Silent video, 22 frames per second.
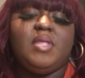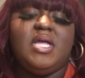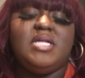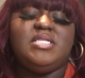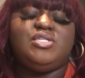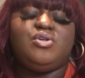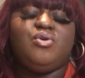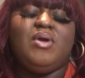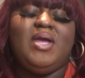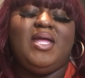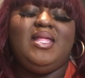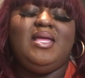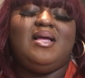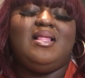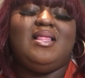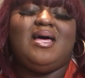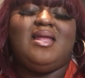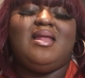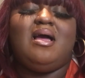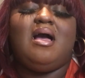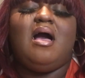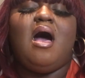it's creating a
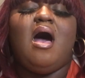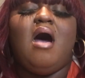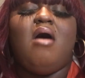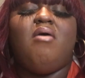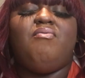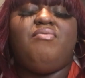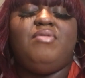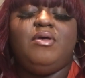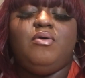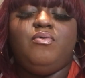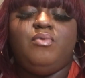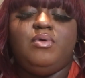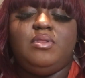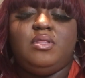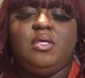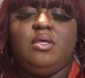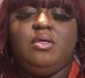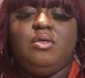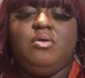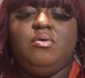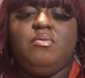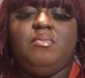lot of conflict
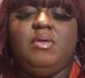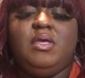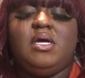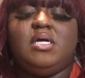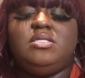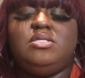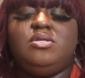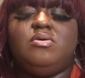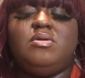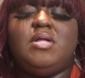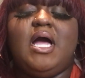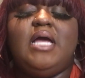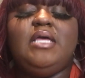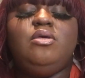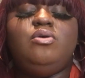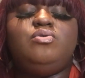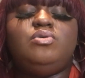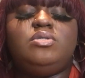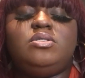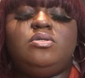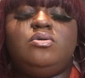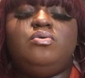within you because you're not
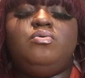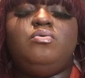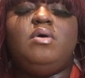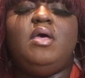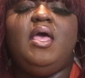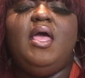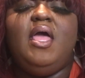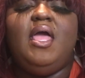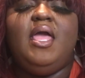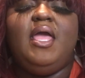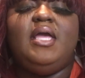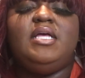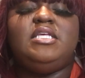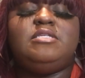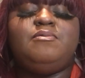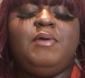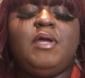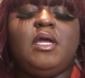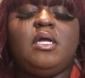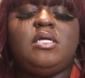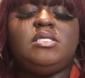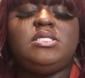used to
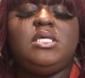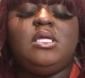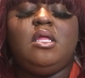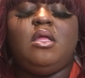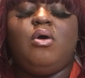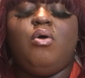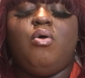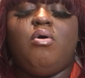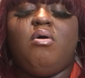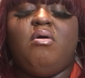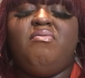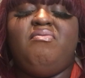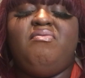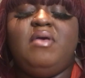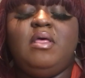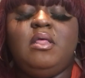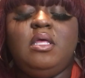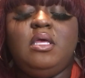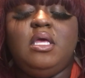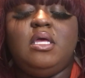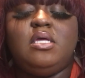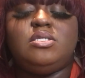experiencing it or
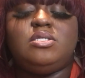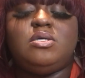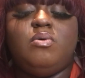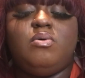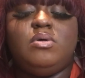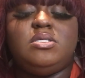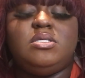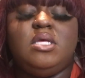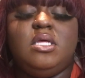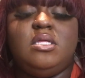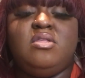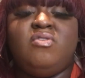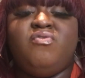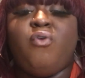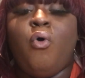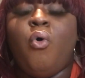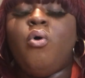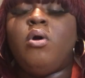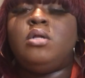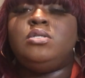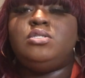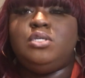feeling it so it's it's
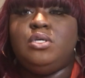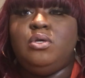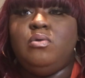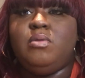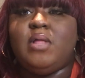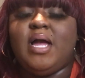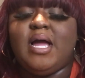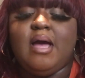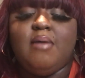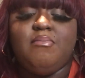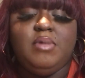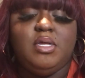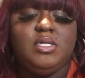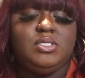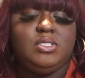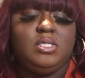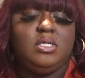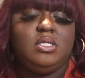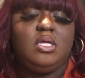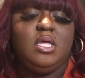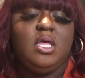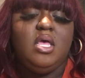foreign to you like i
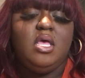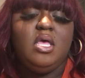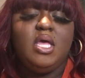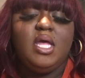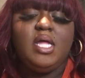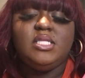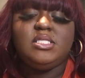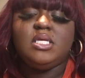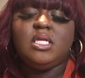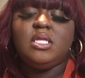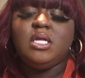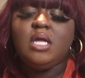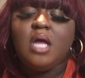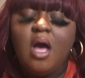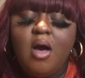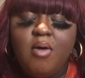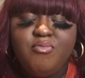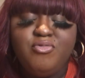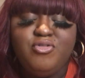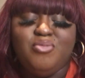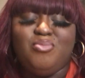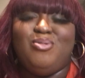mentioned it's
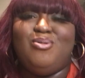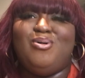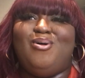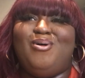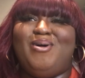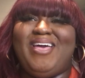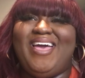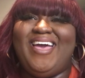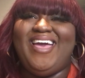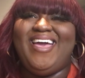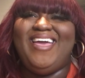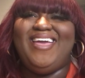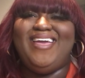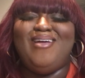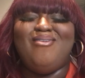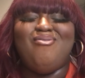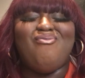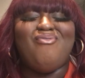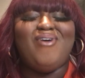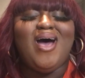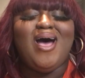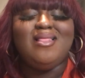uncomfortable okay
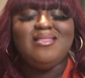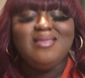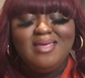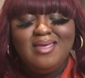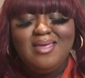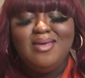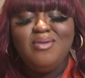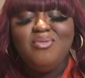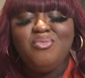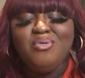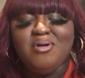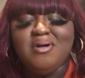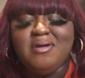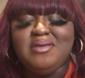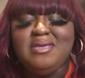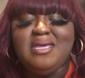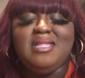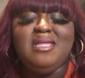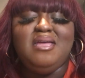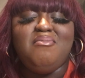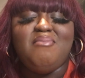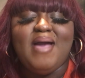and finally we're
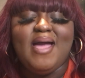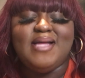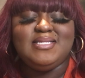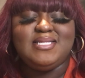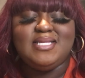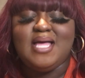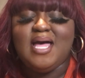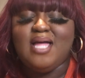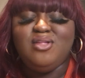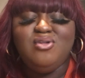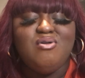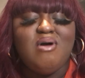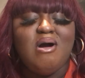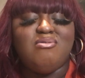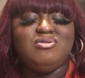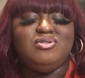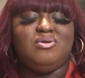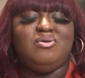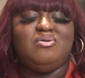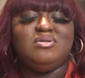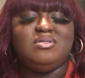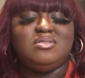getting back to that i knew i
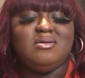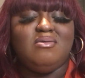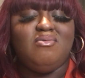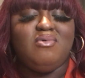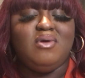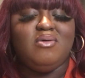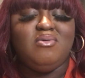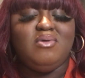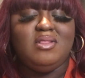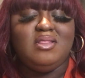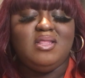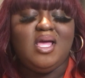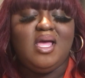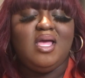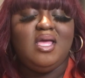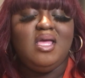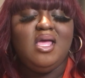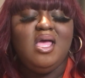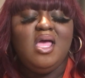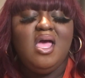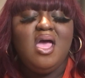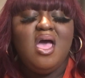was going somewhere with
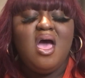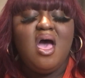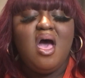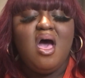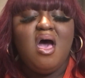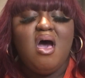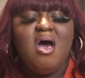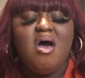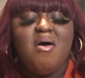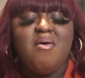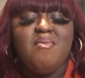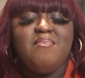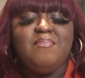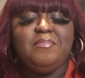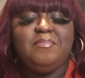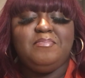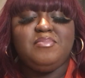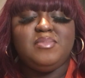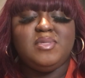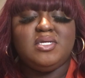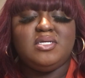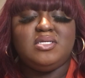that
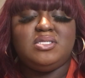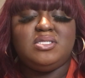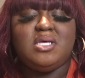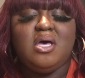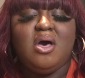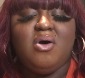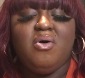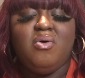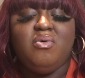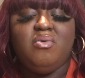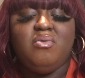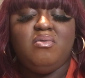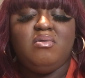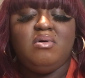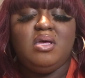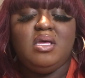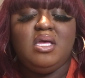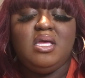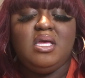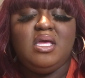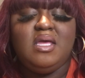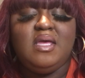um
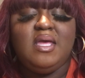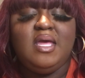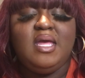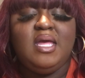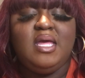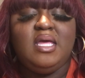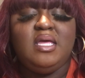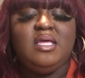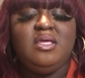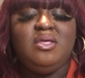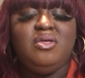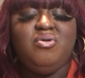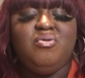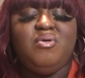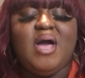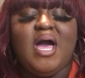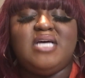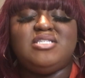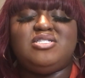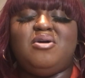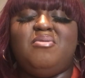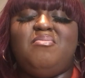so you
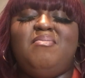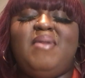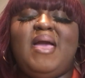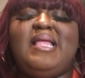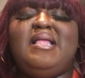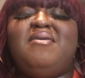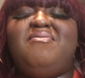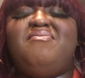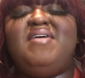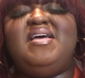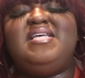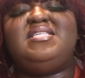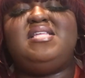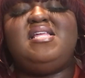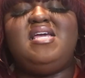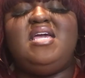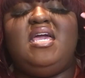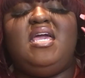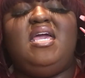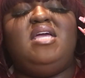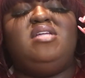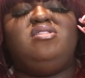guys are
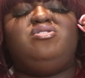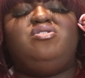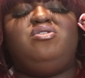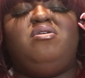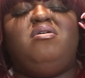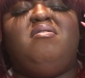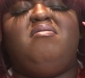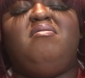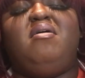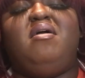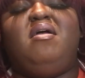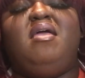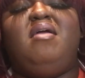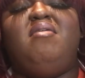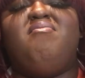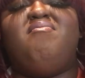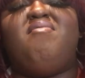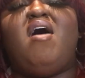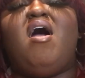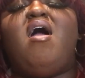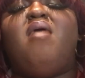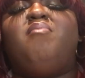manifesting it into your
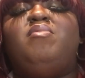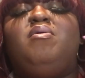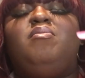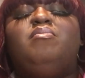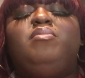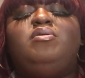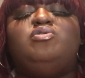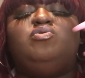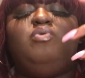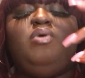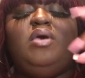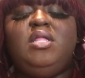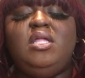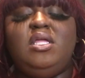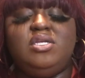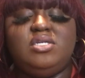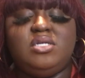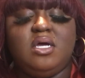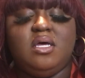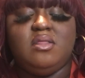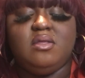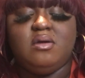environment between
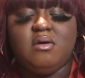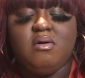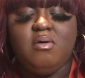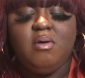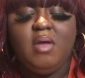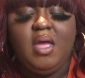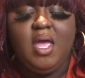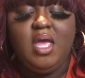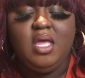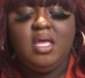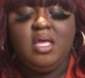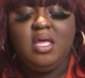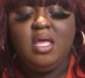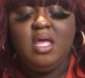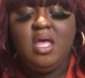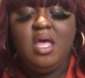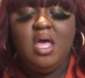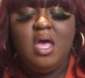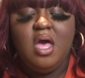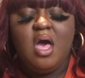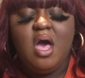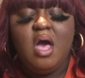each other okay
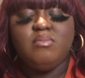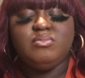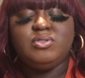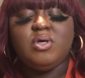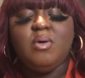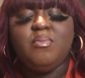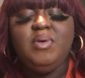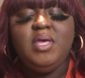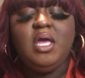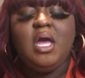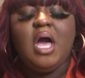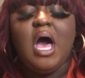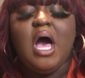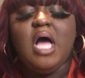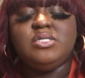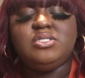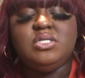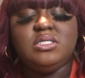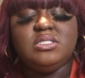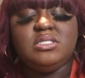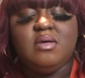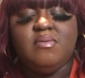um so be
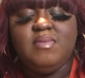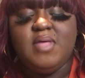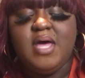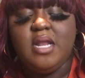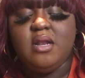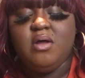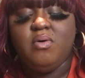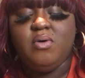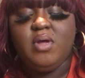conscious of that